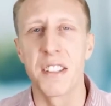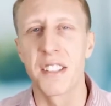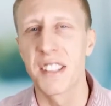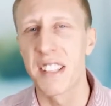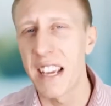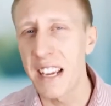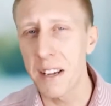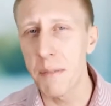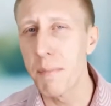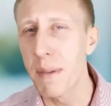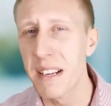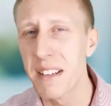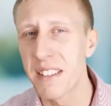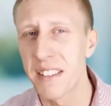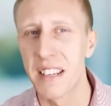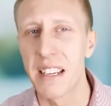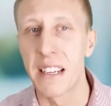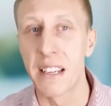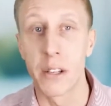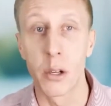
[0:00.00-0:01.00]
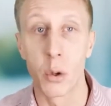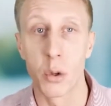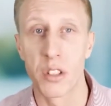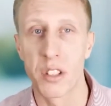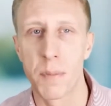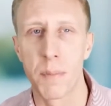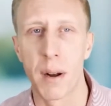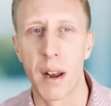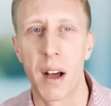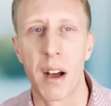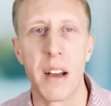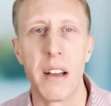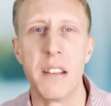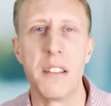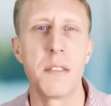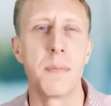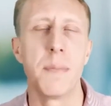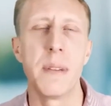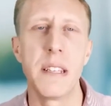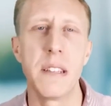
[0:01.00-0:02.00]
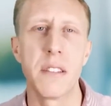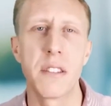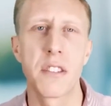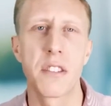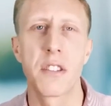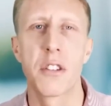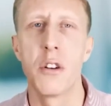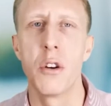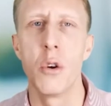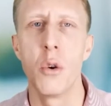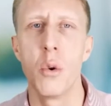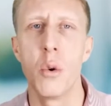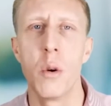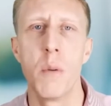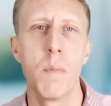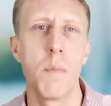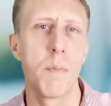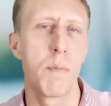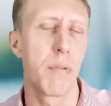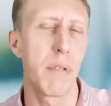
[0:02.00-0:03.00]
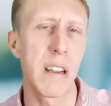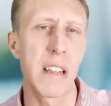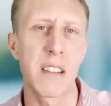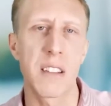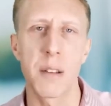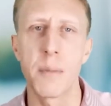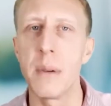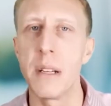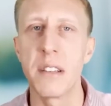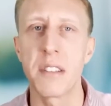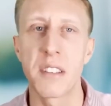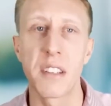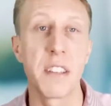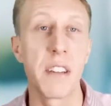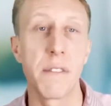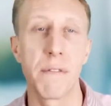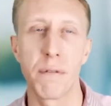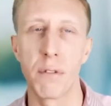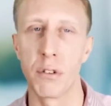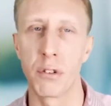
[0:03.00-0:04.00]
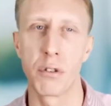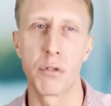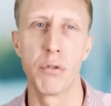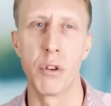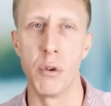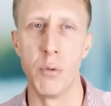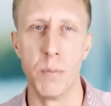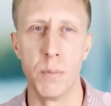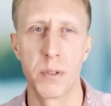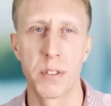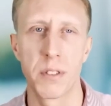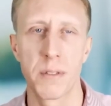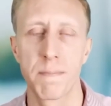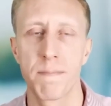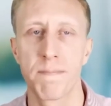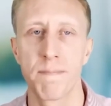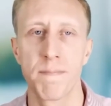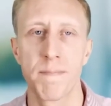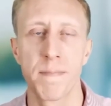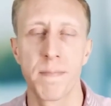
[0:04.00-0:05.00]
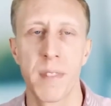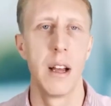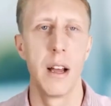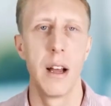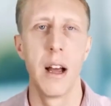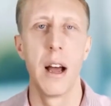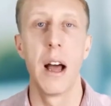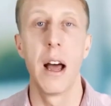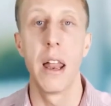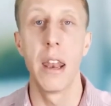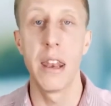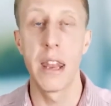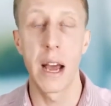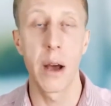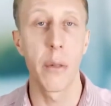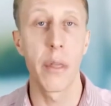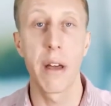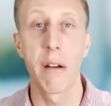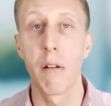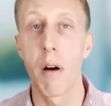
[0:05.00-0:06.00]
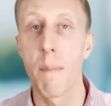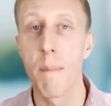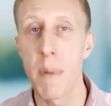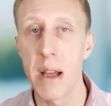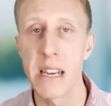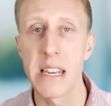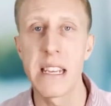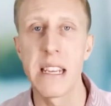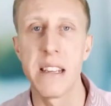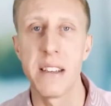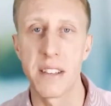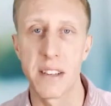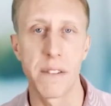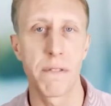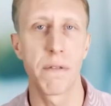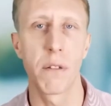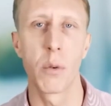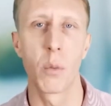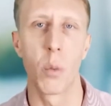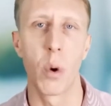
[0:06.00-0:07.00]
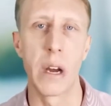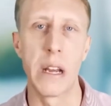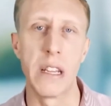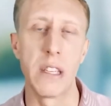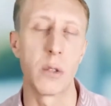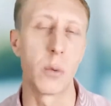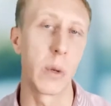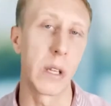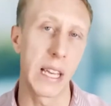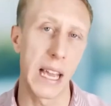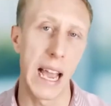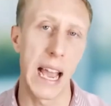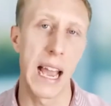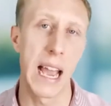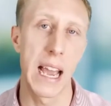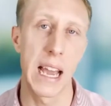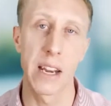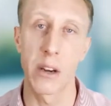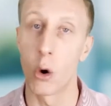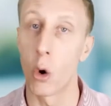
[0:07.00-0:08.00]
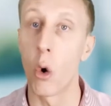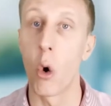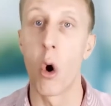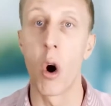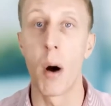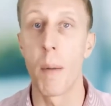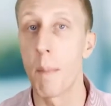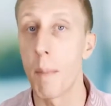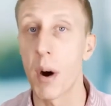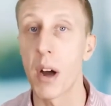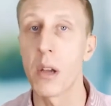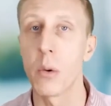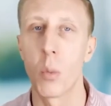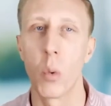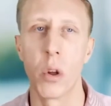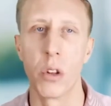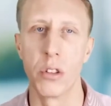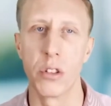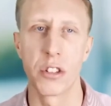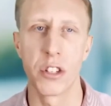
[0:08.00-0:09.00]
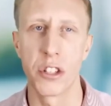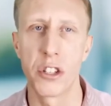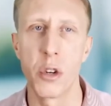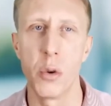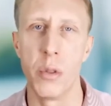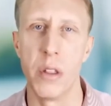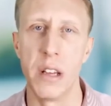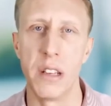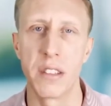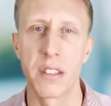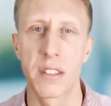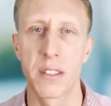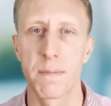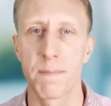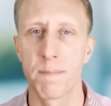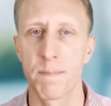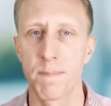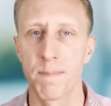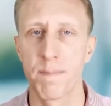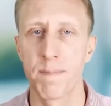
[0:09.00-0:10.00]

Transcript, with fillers: Segmenting your suppliers means to break them into different groups. Now, there are many different ways we can or might want to do this.